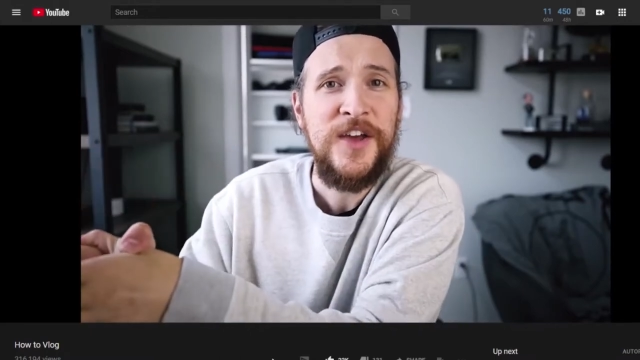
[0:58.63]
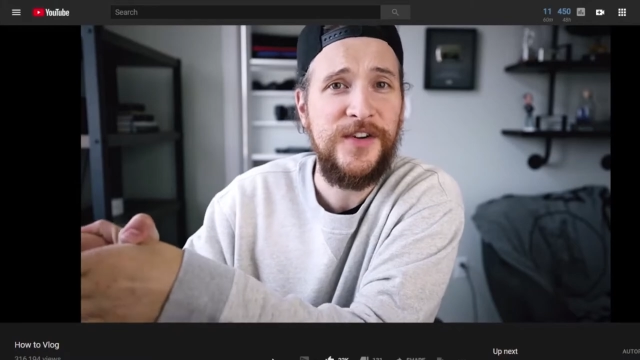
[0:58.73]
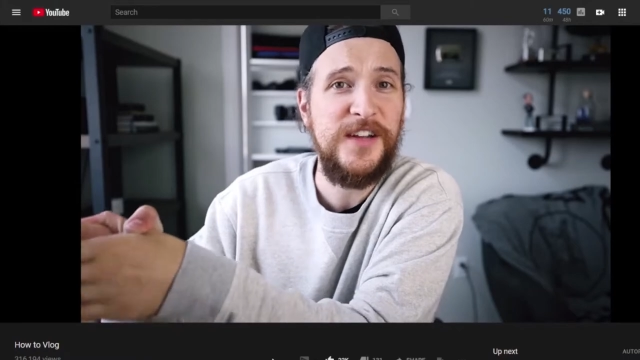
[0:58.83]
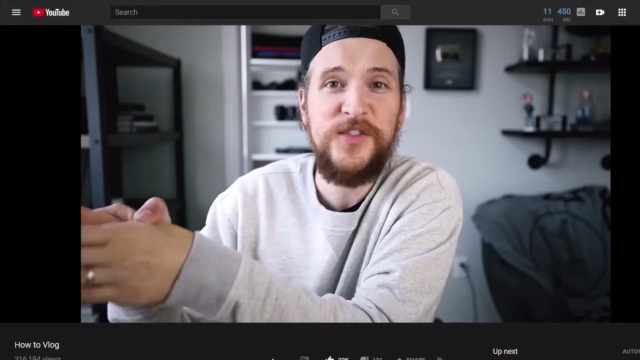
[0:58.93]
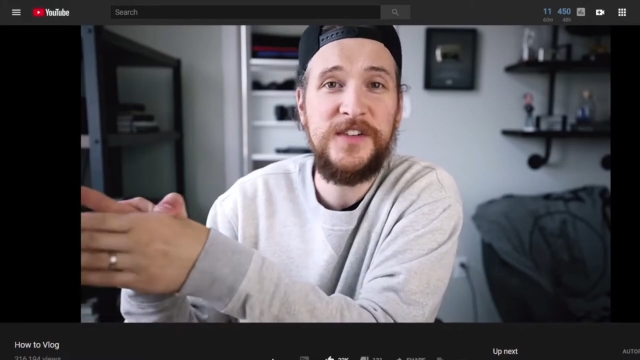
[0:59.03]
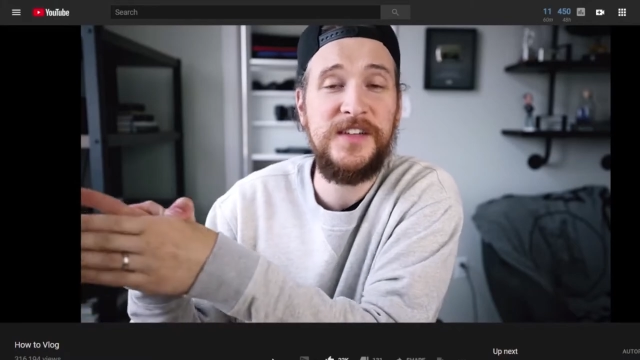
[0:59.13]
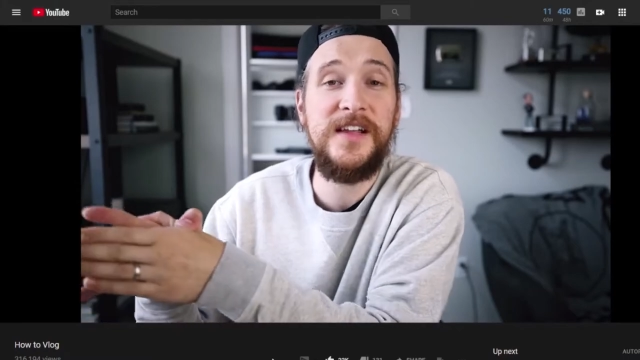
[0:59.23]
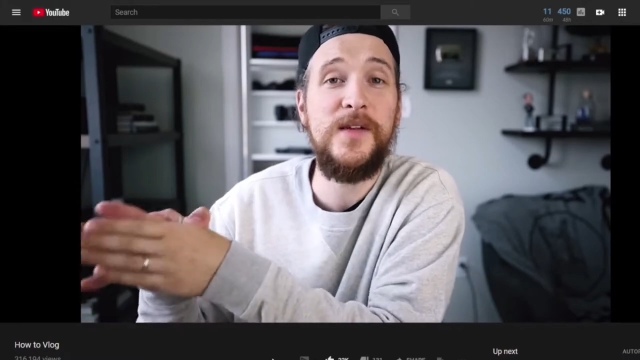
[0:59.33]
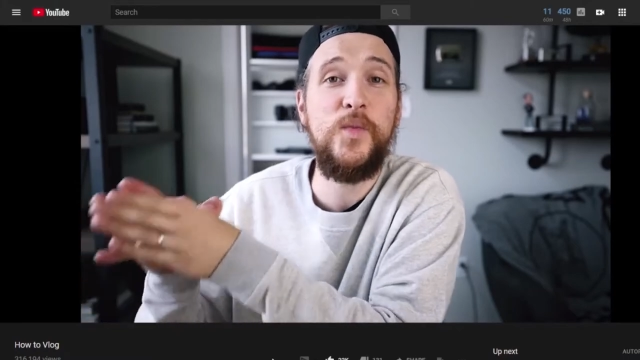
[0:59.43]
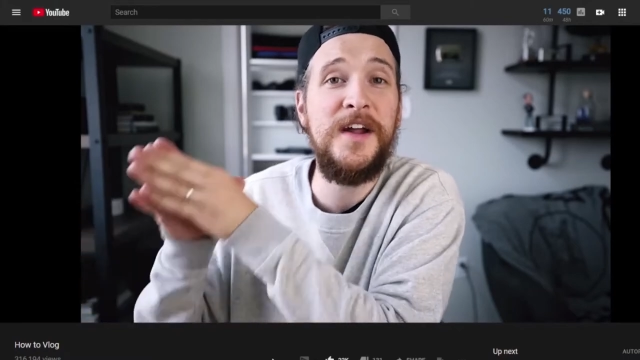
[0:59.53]
You're interested
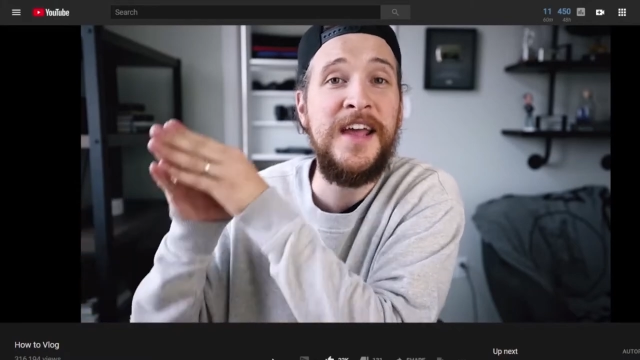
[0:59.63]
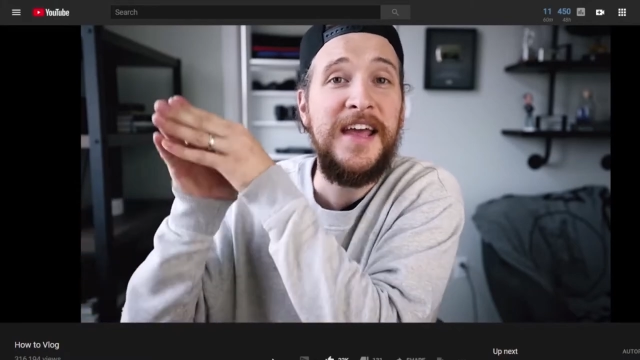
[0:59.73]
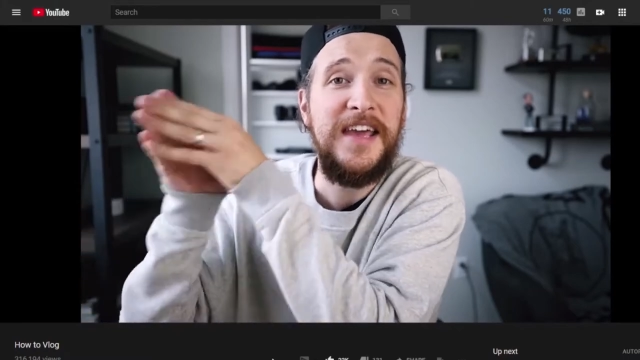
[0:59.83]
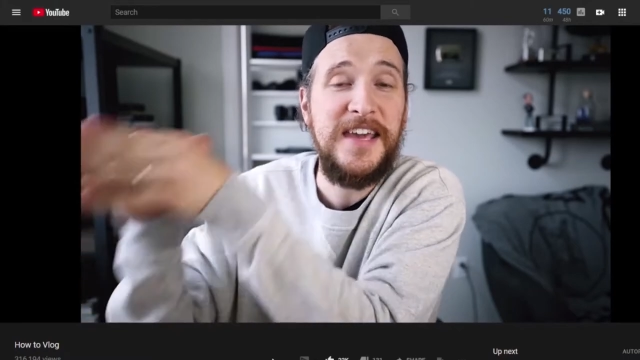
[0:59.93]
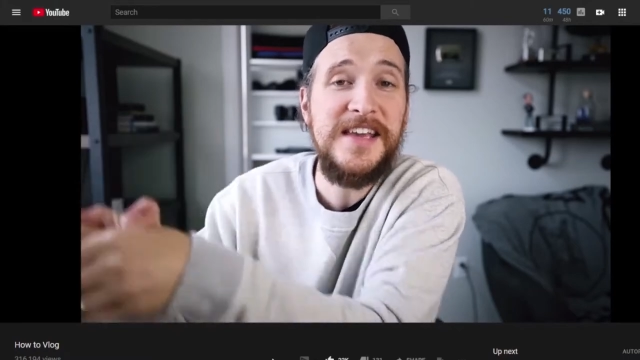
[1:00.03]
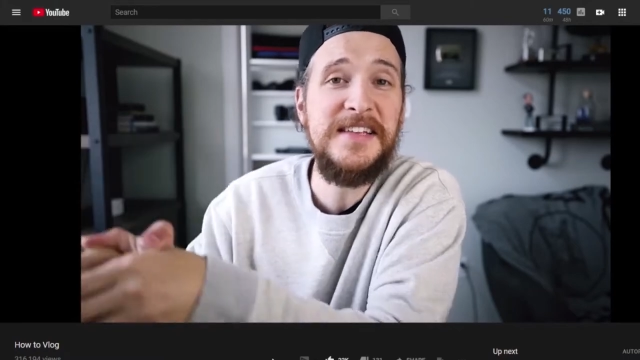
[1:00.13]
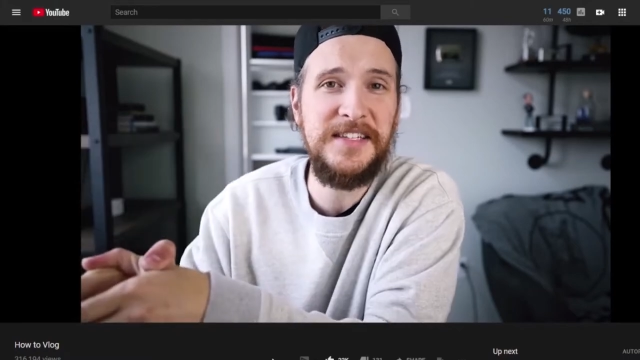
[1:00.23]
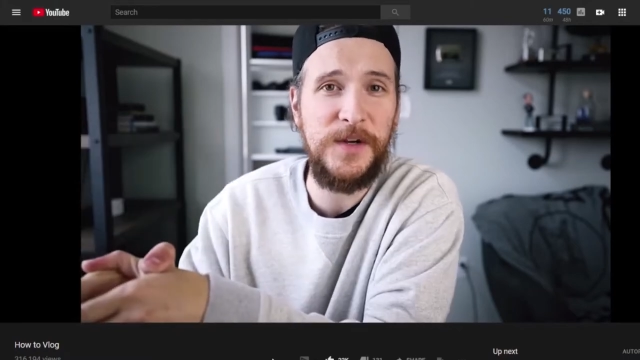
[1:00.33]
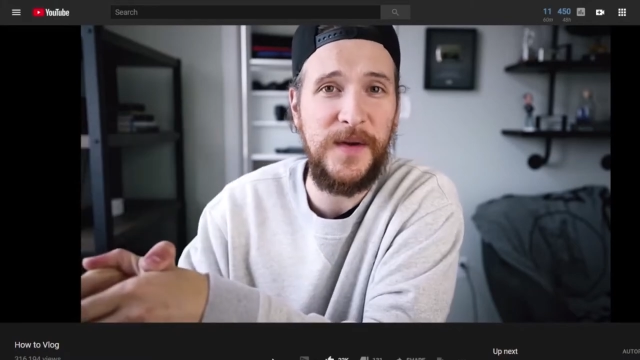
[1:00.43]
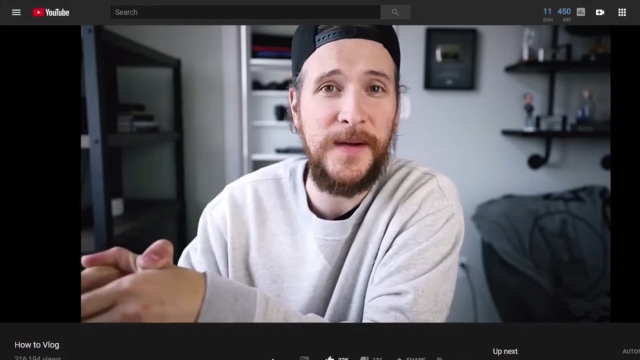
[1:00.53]
in what he's
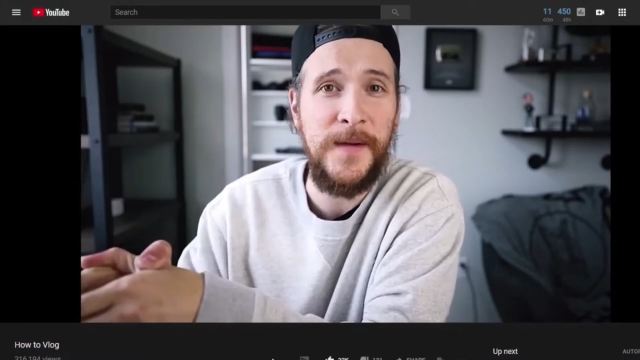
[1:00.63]
doing.